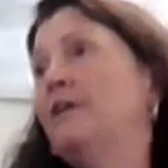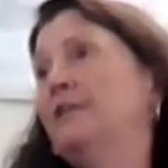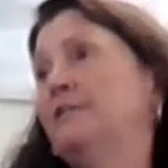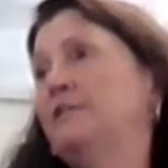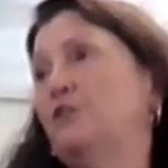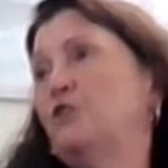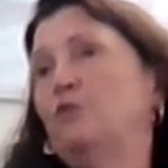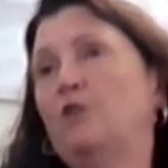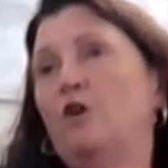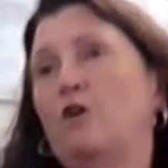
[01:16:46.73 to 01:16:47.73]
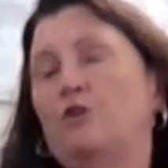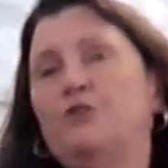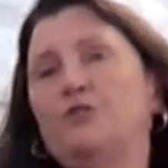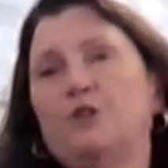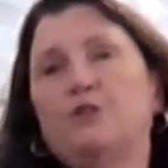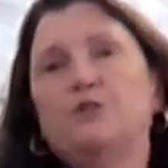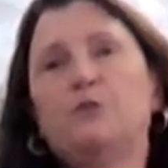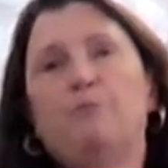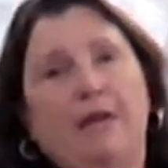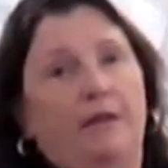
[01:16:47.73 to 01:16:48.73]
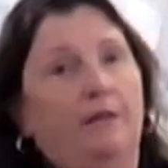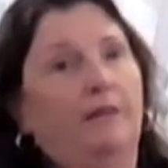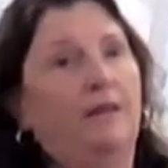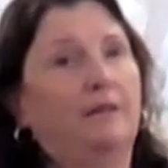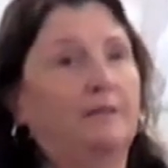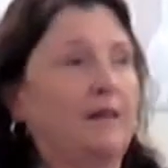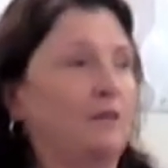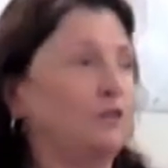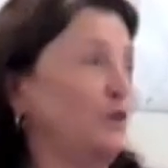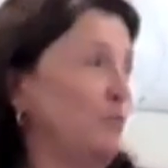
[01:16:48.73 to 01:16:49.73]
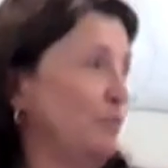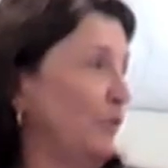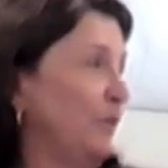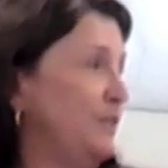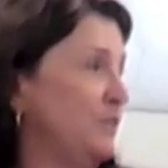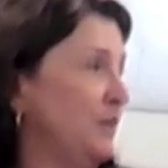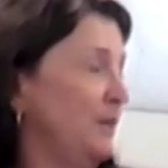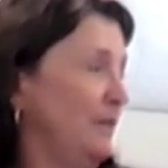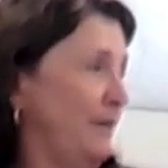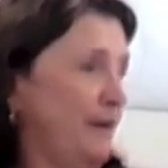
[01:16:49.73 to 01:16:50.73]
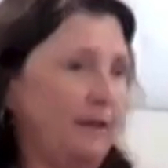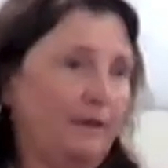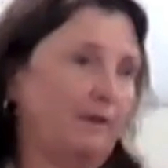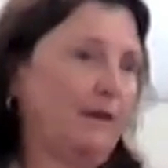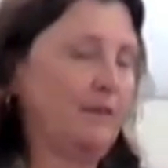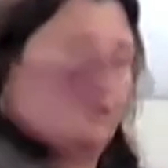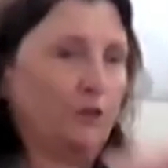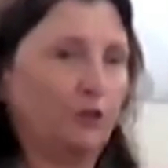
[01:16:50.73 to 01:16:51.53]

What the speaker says: It's such a large span that it's actually a bridge that has a